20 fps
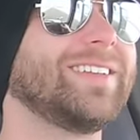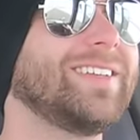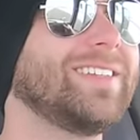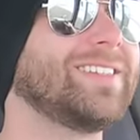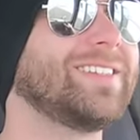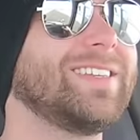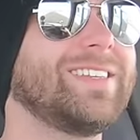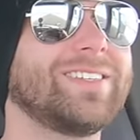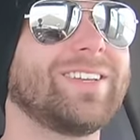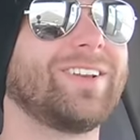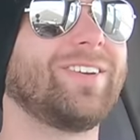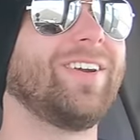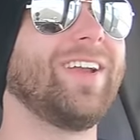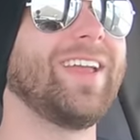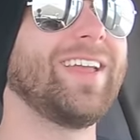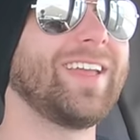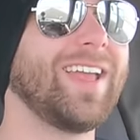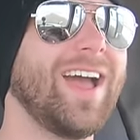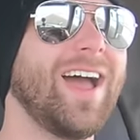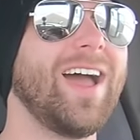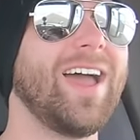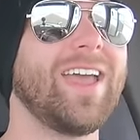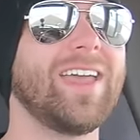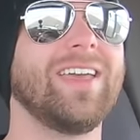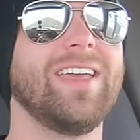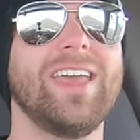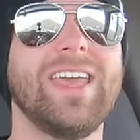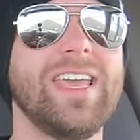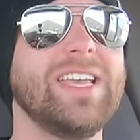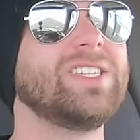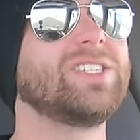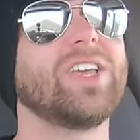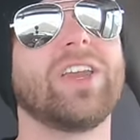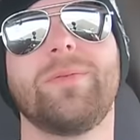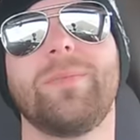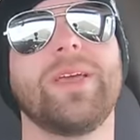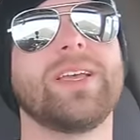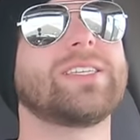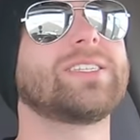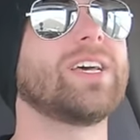He's, he's a great guy. He's
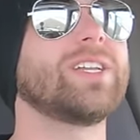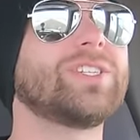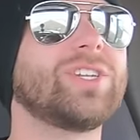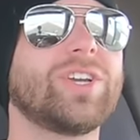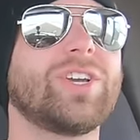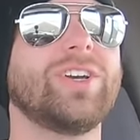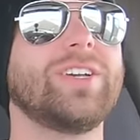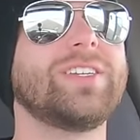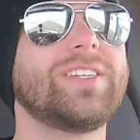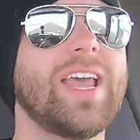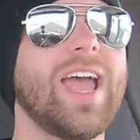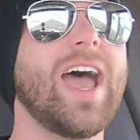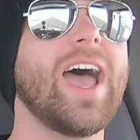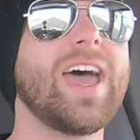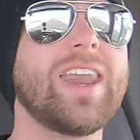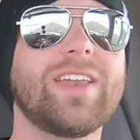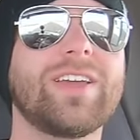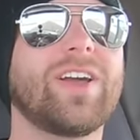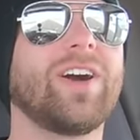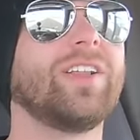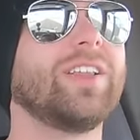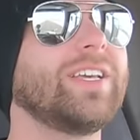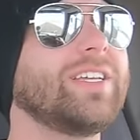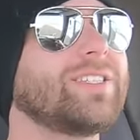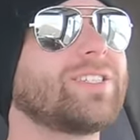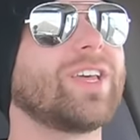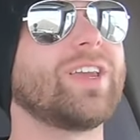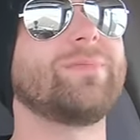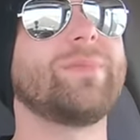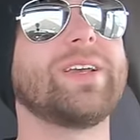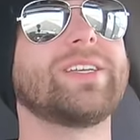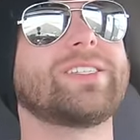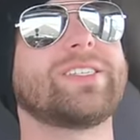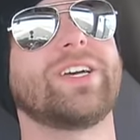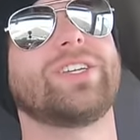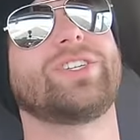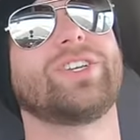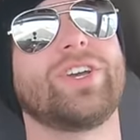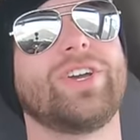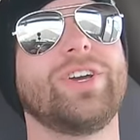gonna make such a good dad, and Colleen's gonna make
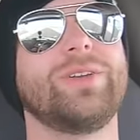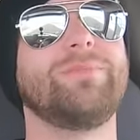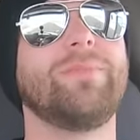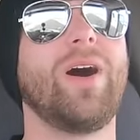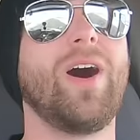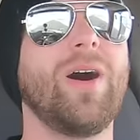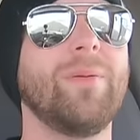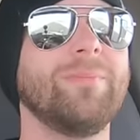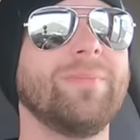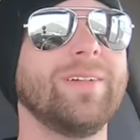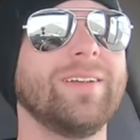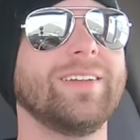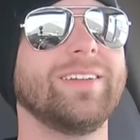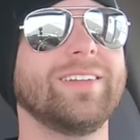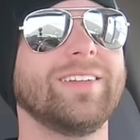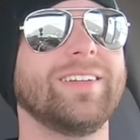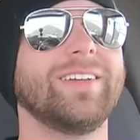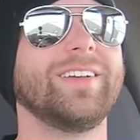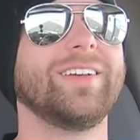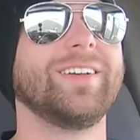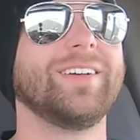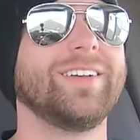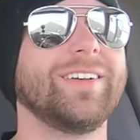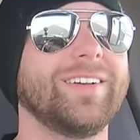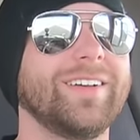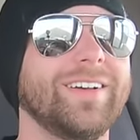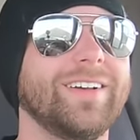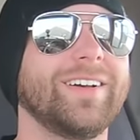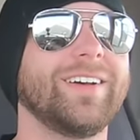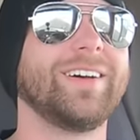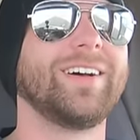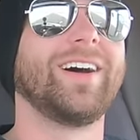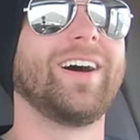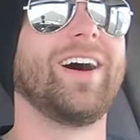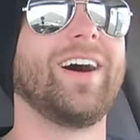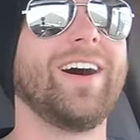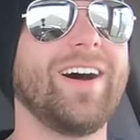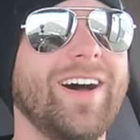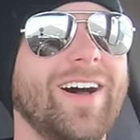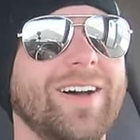such a good mom.
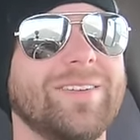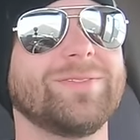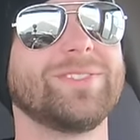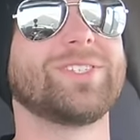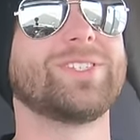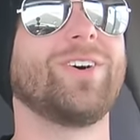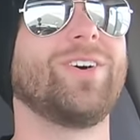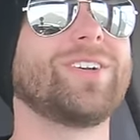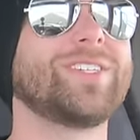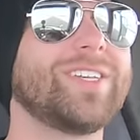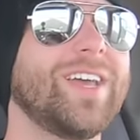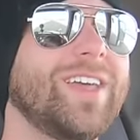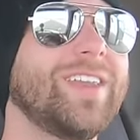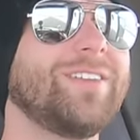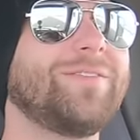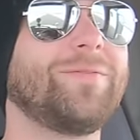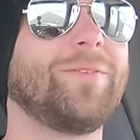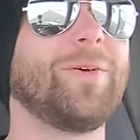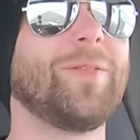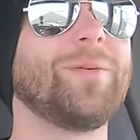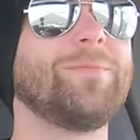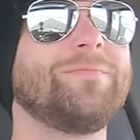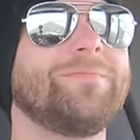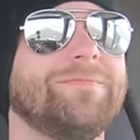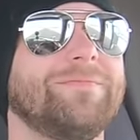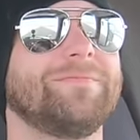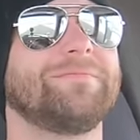Ah, I'm just so excited for them.